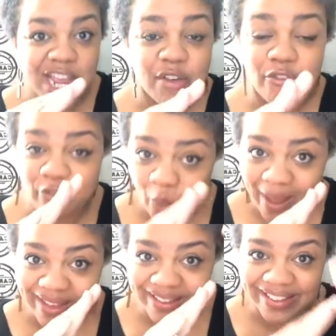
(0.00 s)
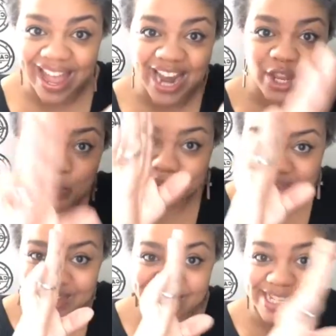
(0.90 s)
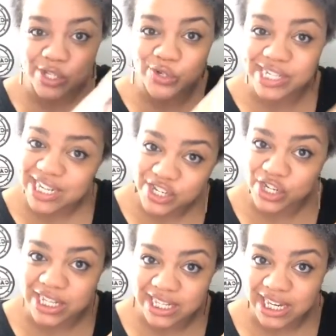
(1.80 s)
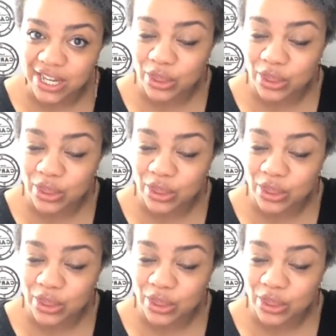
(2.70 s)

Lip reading: foil and you place it strategically